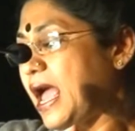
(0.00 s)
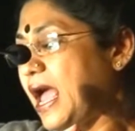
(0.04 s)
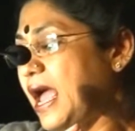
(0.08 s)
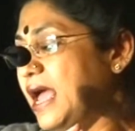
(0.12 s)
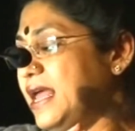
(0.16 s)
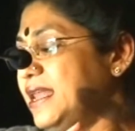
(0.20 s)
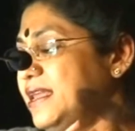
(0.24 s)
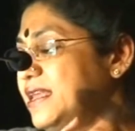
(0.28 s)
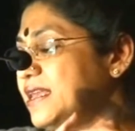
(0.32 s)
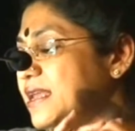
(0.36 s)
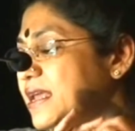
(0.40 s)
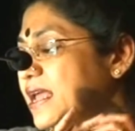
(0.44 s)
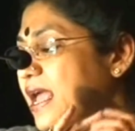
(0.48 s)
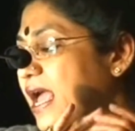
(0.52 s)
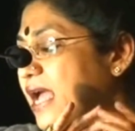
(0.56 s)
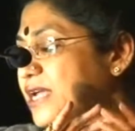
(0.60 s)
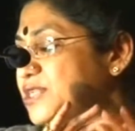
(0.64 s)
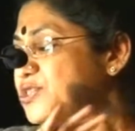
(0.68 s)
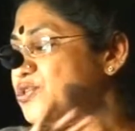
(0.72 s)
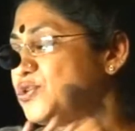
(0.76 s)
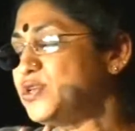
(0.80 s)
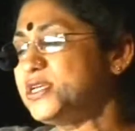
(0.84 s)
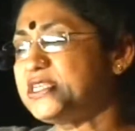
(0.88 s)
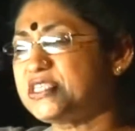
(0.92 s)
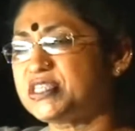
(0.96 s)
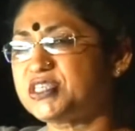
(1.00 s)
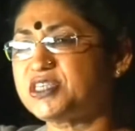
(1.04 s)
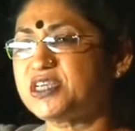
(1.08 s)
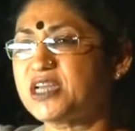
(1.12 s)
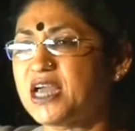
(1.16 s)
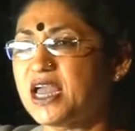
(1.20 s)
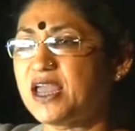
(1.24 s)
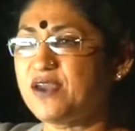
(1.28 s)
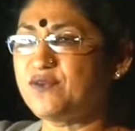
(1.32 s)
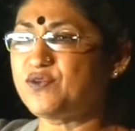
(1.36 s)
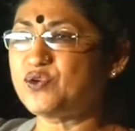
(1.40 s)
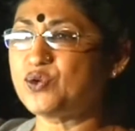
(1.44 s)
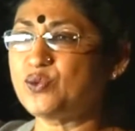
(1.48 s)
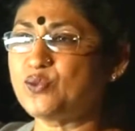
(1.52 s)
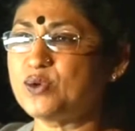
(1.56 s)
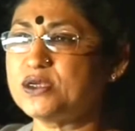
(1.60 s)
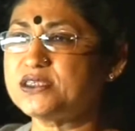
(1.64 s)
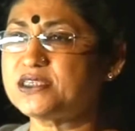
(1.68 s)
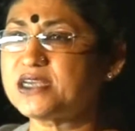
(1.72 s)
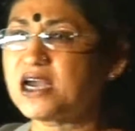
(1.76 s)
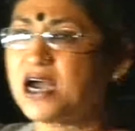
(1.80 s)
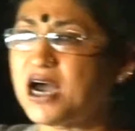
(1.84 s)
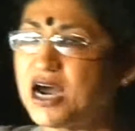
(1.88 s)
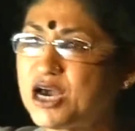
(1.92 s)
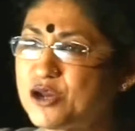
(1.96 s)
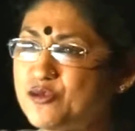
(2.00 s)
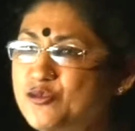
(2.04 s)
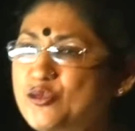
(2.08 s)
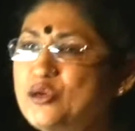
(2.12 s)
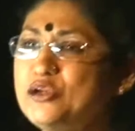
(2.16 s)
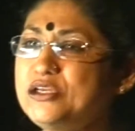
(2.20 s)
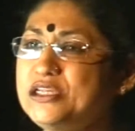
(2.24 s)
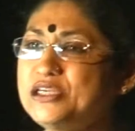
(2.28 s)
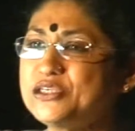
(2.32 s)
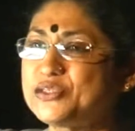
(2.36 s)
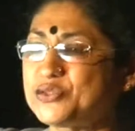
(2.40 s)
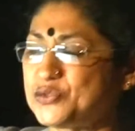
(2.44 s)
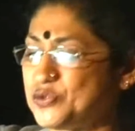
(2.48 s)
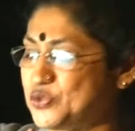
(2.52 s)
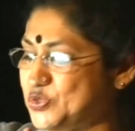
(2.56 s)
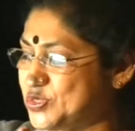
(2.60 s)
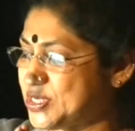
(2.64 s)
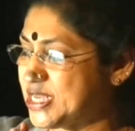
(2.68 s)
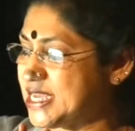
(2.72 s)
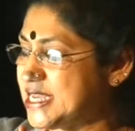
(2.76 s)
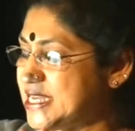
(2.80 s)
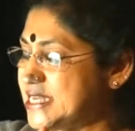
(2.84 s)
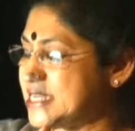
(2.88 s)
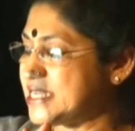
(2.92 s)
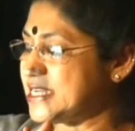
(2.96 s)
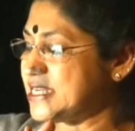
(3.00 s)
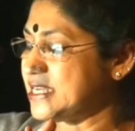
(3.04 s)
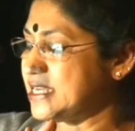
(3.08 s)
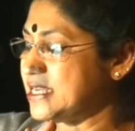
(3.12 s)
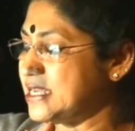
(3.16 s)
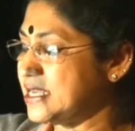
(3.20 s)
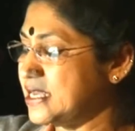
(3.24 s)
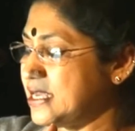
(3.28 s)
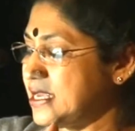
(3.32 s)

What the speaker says: and actually strive towards a harmonious society.